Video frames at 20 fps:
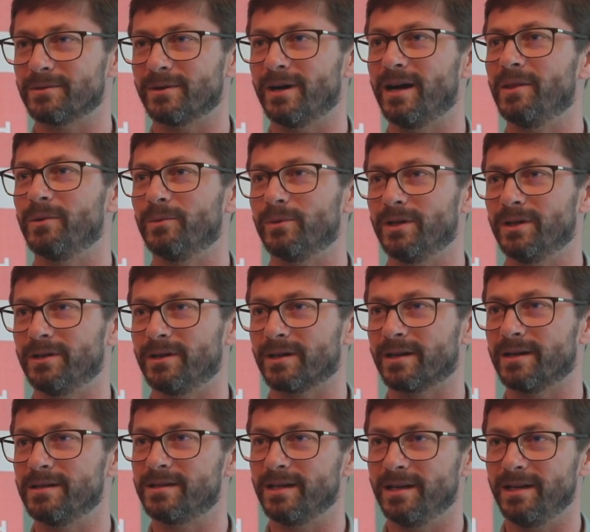around the world are
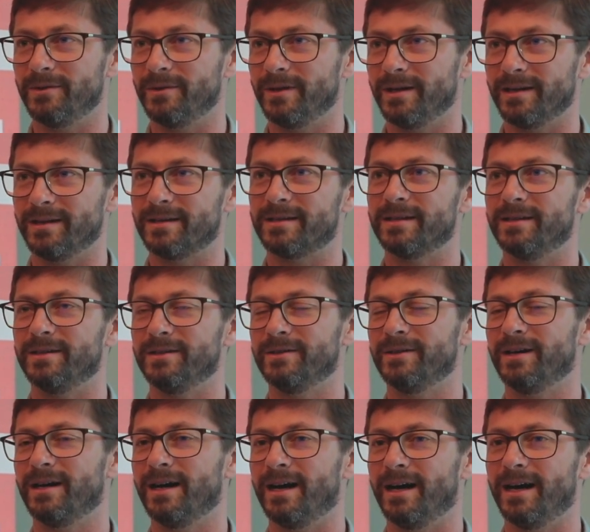continuing
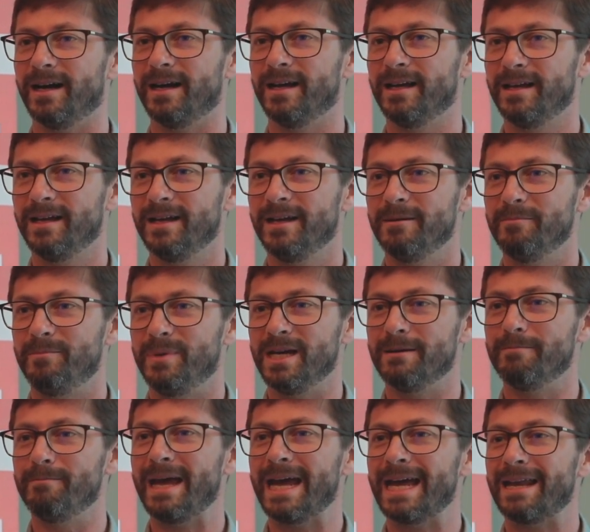to be a
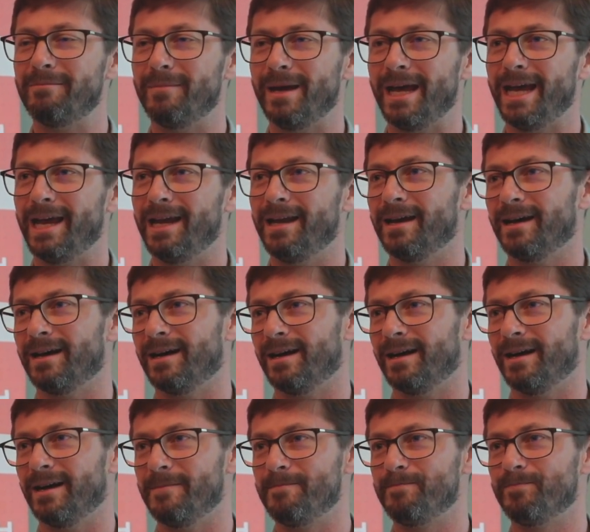man-made
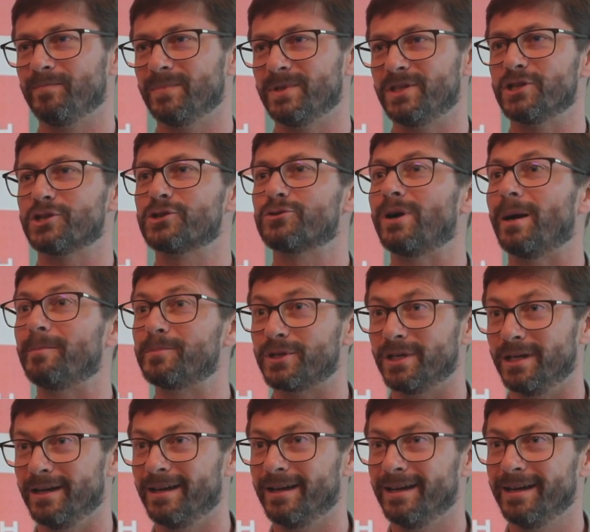
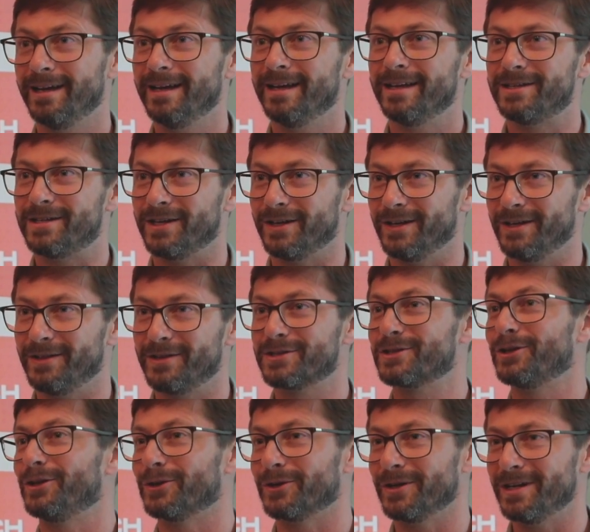disruption to the
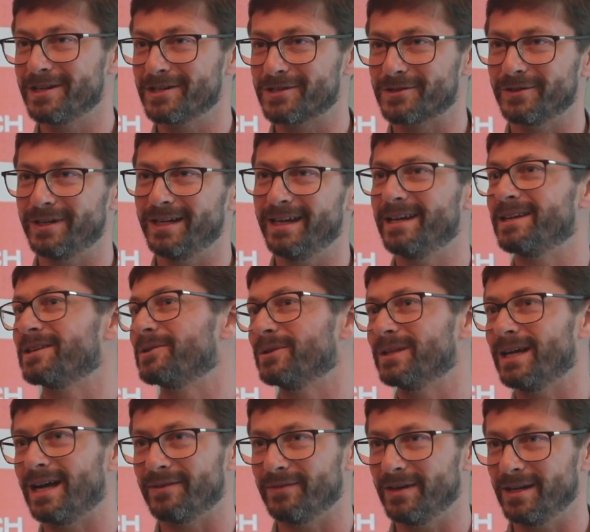solar industry and to a
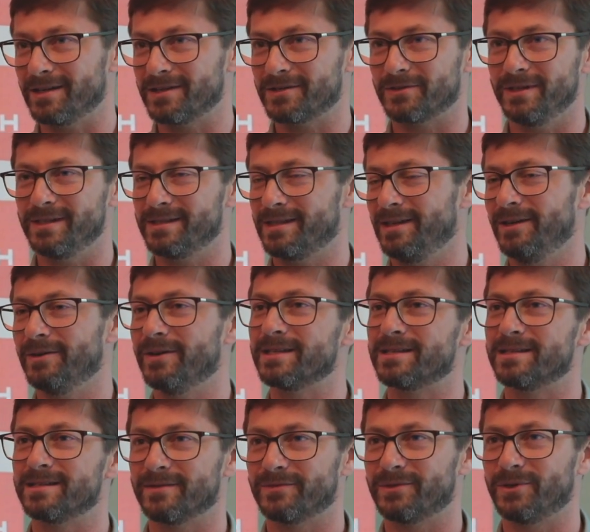lot of industries. The US
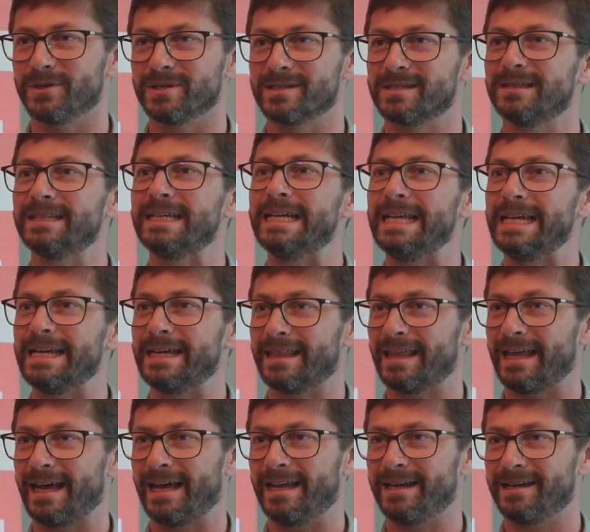is, of course, leading
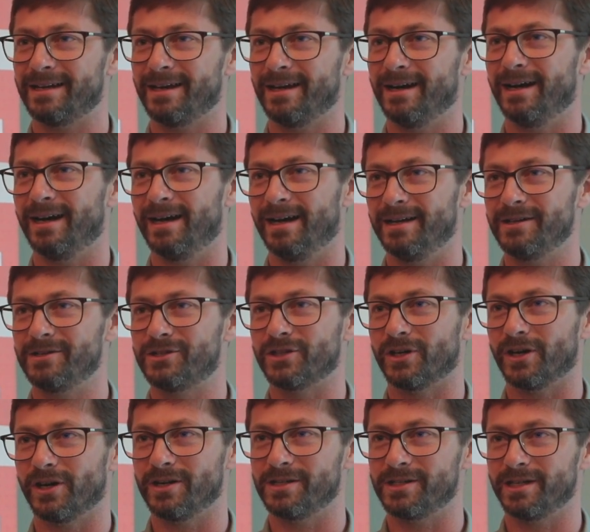that
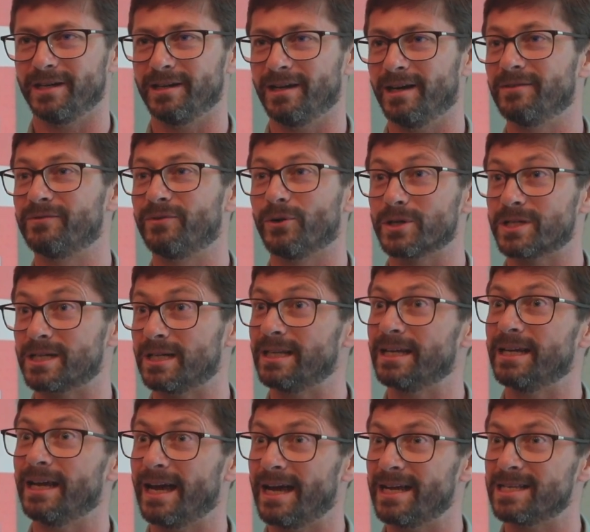charge and
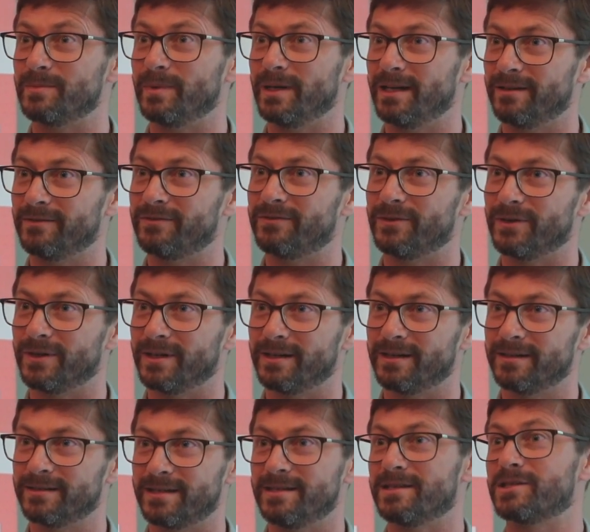unfortunately has been
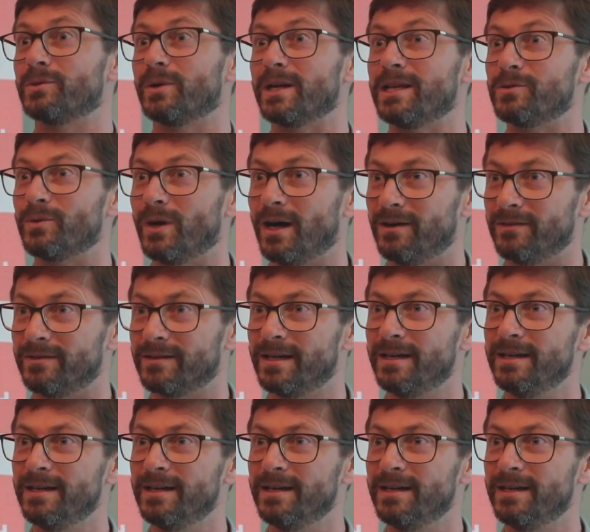since 2012.